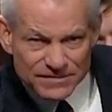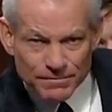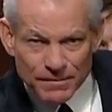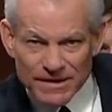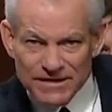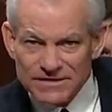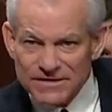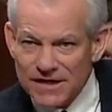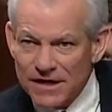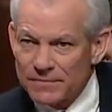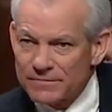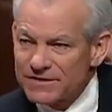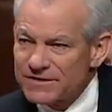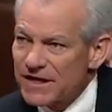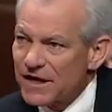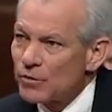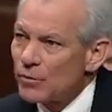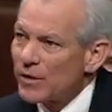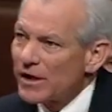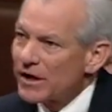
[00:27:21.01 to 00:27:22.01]
this place comes
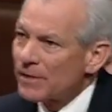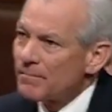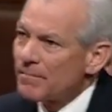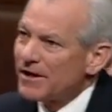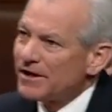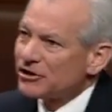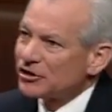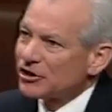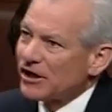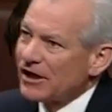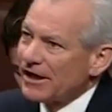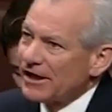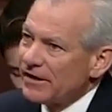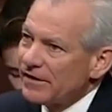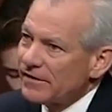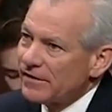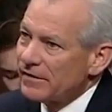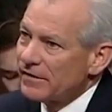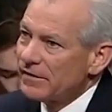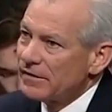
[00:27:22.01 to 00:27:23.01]
in and we capitulate.
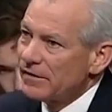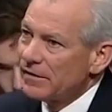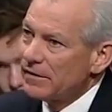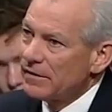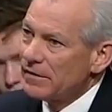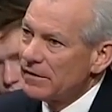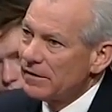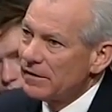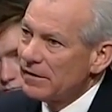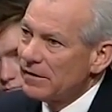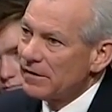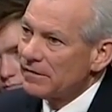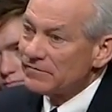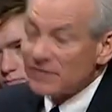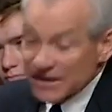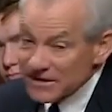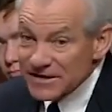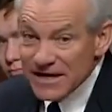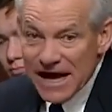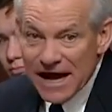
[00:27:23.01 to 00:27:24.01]

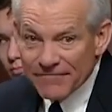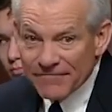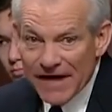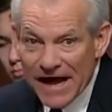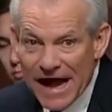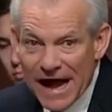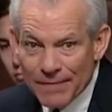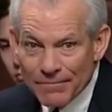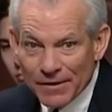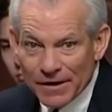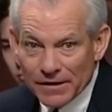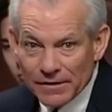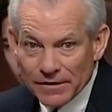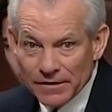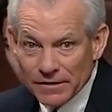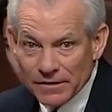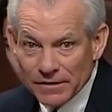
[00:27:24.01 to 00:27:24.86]
Doesn't have to happen.